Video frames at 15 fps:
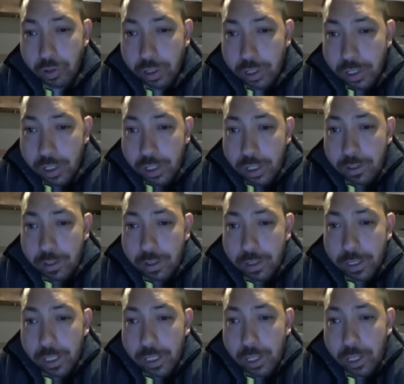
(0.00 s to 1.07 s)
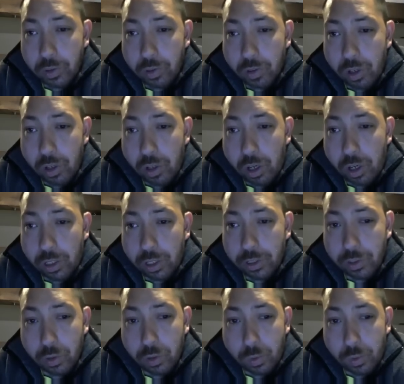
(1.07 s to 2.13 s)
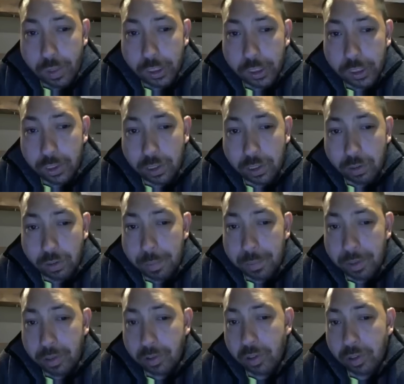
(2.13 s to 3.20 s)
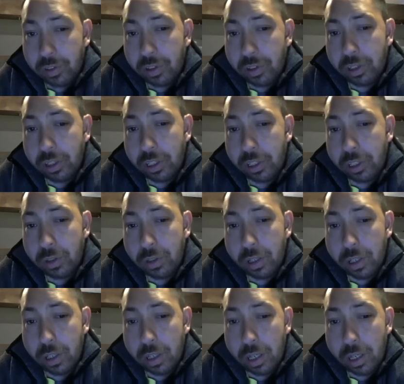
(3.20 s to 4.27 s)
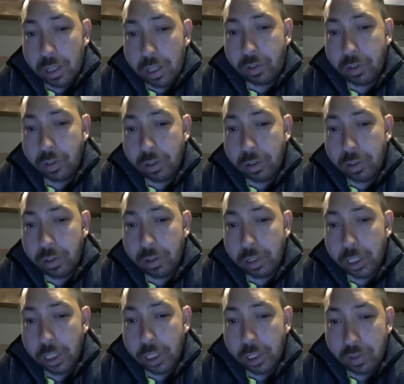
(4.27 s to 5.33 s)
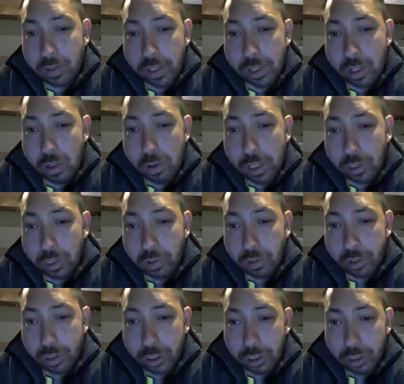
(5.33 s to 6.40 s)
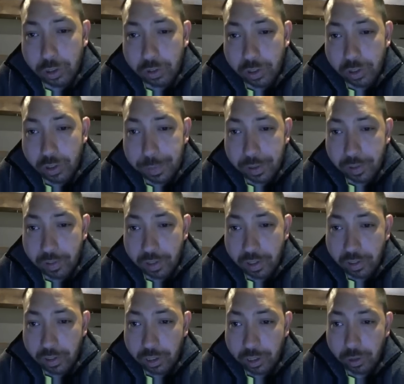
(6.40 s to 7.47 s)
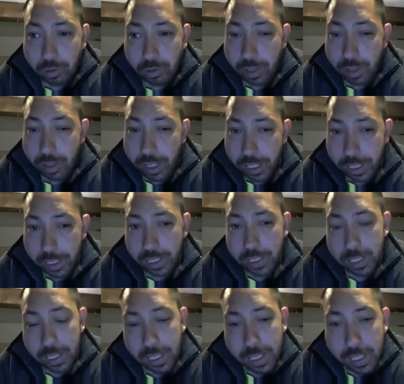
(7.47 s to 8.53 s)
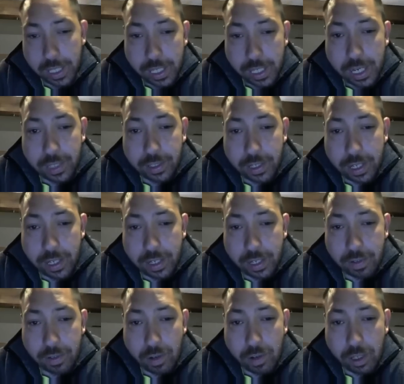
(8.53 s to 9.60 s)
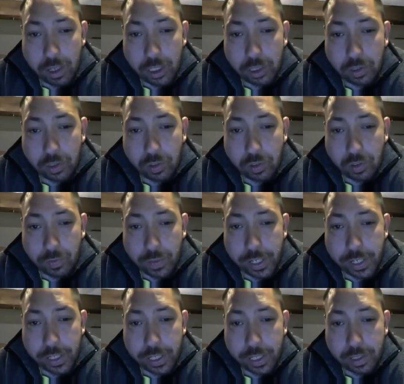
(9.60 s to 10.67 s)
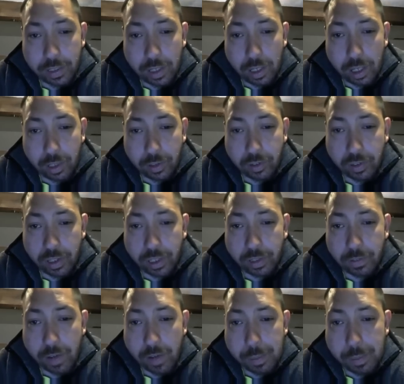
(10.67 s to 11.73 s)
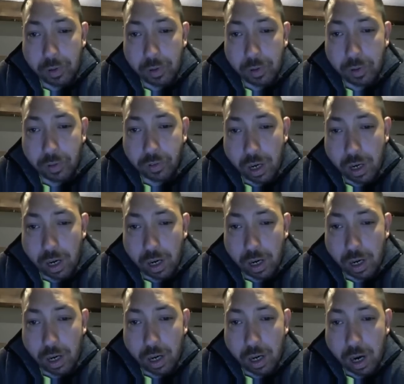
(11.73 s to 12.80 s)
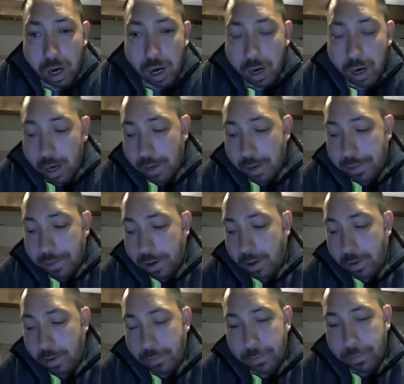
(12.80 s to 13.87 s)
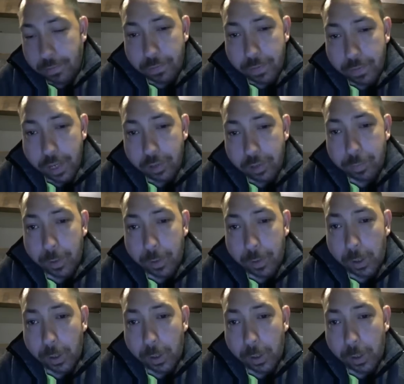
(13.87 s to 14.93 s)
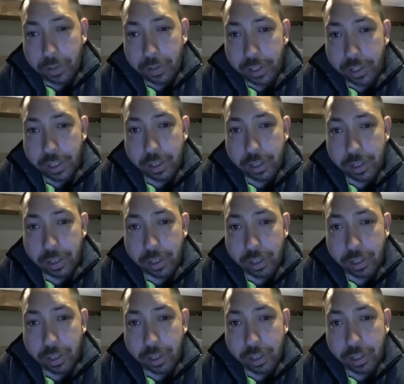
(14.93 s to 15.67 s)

their accounts call into question the Kremlin's continued assertions that no Russian soldiers have been sent to Ukraine and that any Russians fighting alongside the rebels are there as volunteers only.